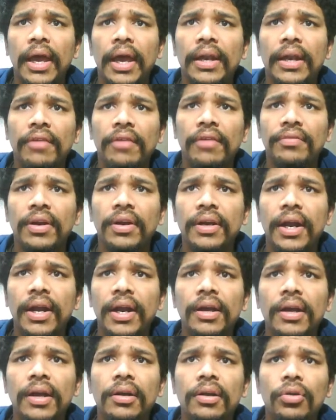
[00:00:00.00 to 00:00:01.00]
And after
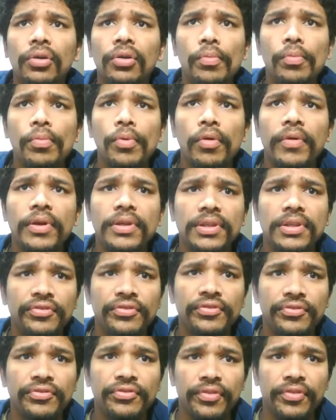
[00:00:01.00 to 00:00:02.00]
that loop over
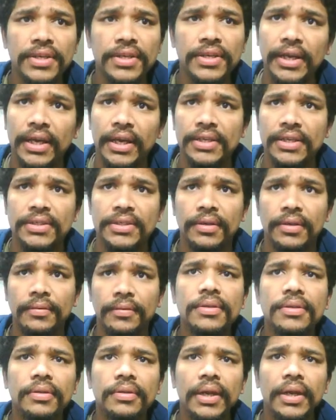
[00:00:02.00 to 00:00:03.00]
the face detection.